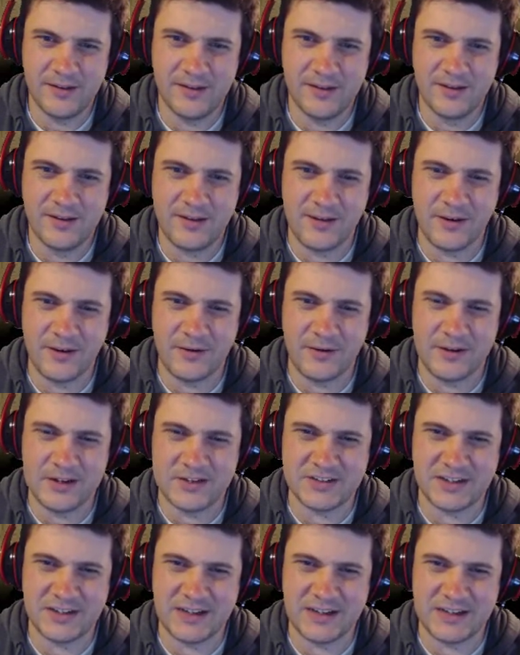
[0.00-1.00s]
Oh,
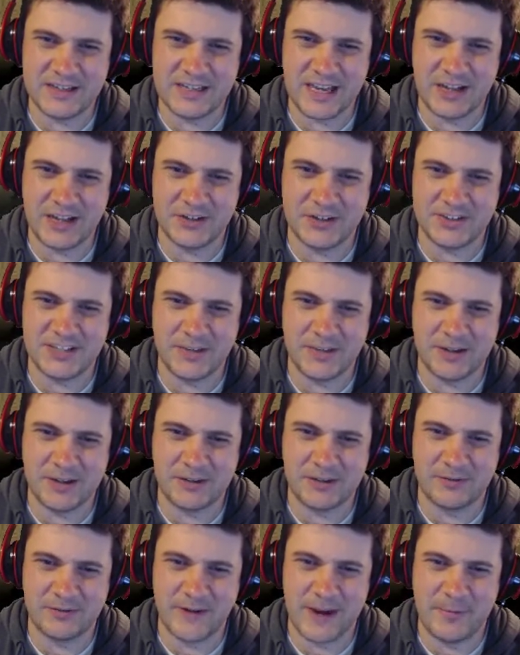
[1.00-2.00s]
he's gonna yell
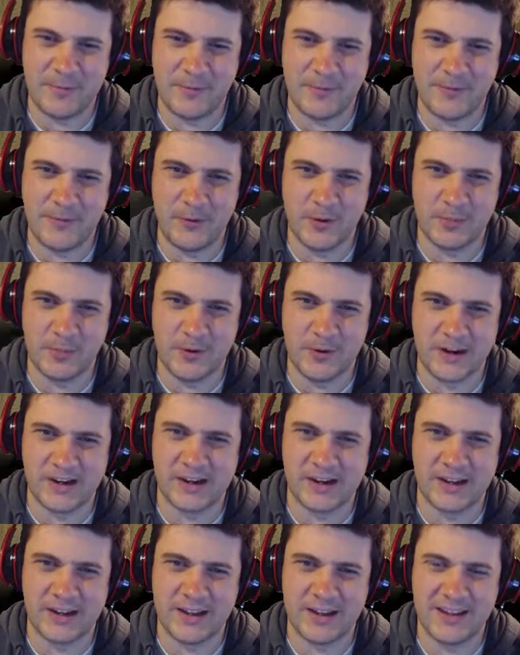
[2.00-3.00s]
something right before
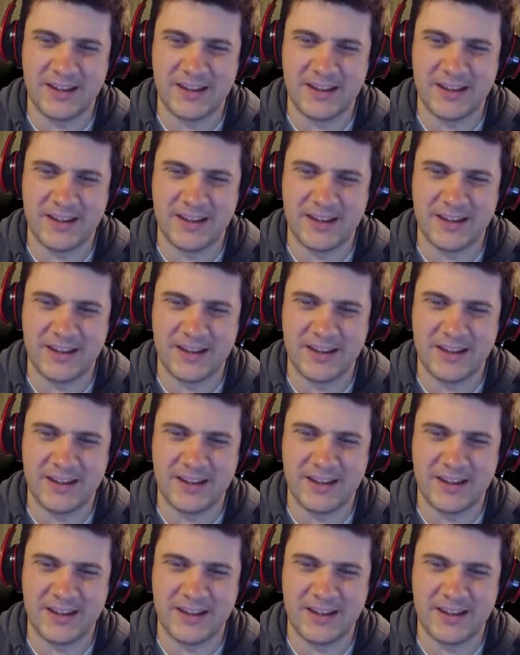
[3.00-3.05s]
breaking it.